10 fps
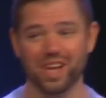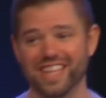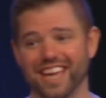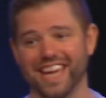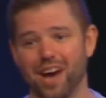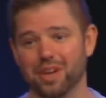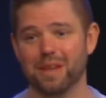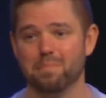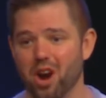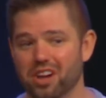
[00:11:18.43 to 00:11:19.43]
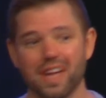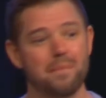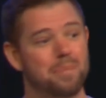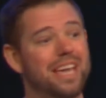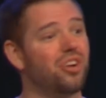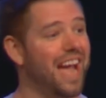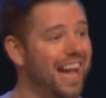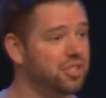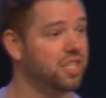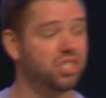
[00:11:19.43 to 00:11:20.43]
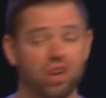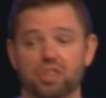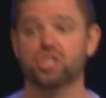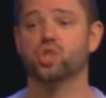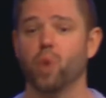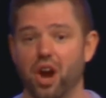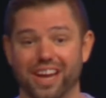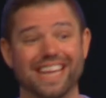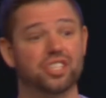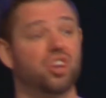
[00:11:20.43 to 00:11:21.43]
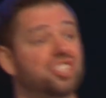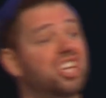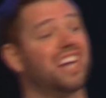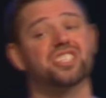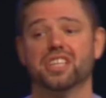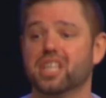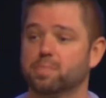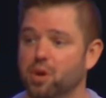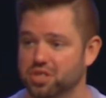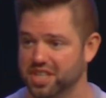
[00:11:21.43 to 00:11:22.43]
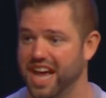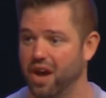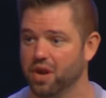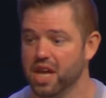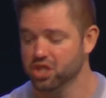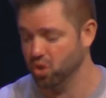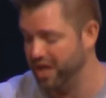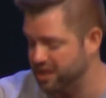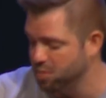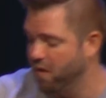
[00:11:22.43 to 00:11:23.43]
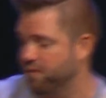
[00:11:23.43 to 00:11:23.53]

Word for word: you read the account in Mark, Peter actually starts swearing. He starts cussing this person out. So he's